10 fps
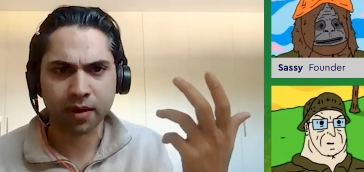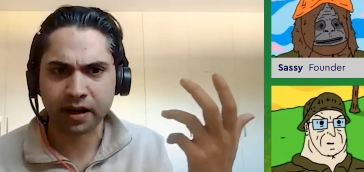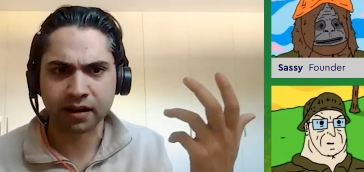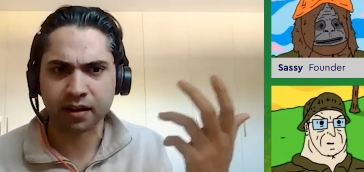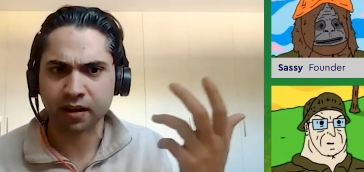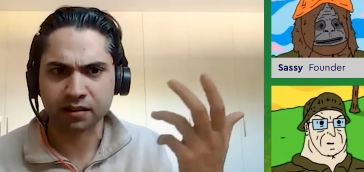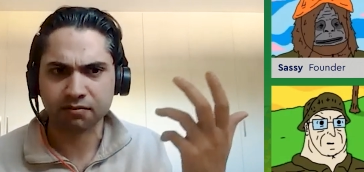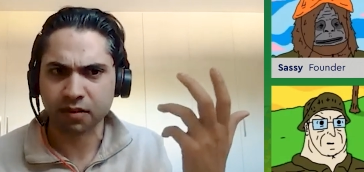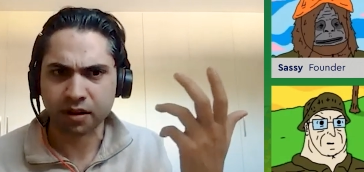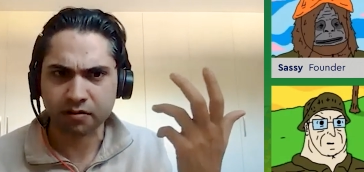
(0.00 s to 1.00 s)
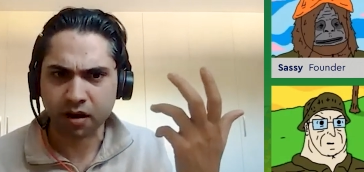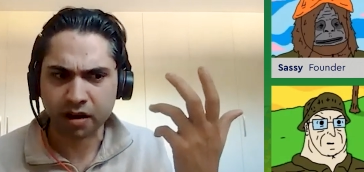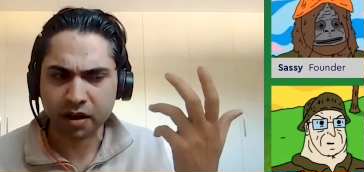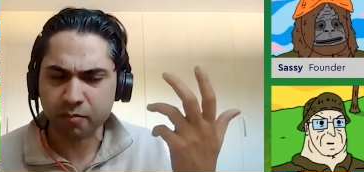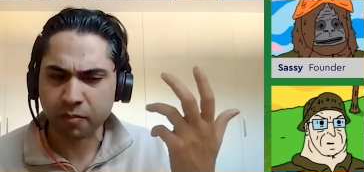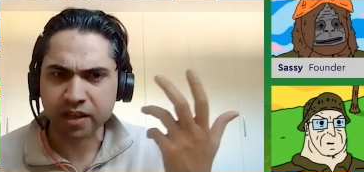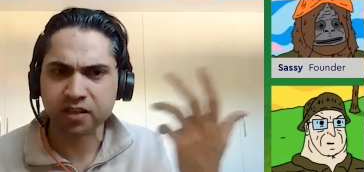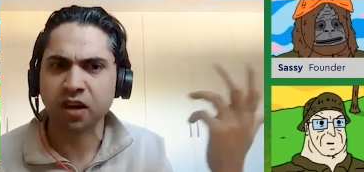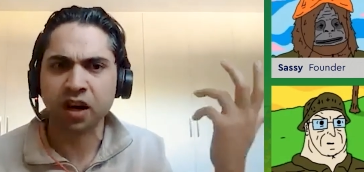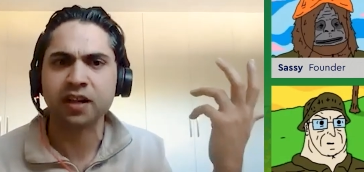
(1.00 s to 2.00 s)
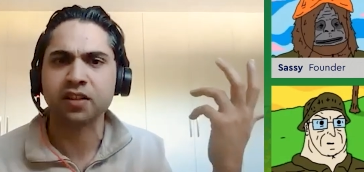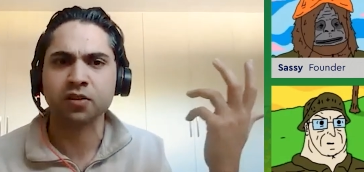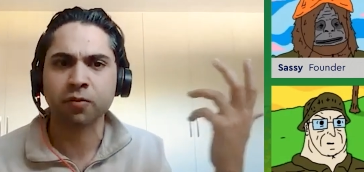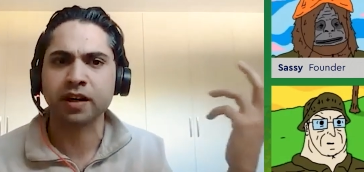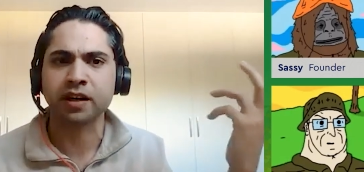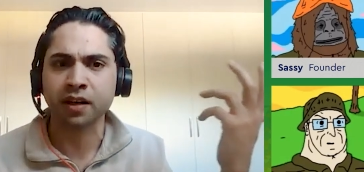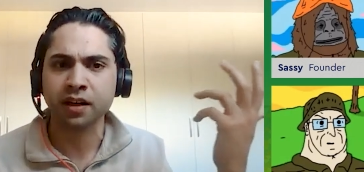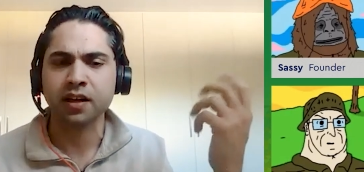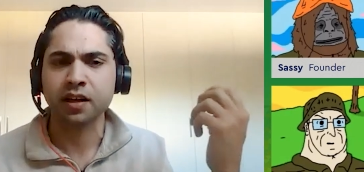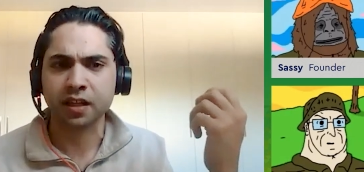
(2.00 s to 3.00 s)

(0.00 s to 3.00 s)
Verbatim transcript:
Speaker 1: dramatically. I, uh, my entire Twitter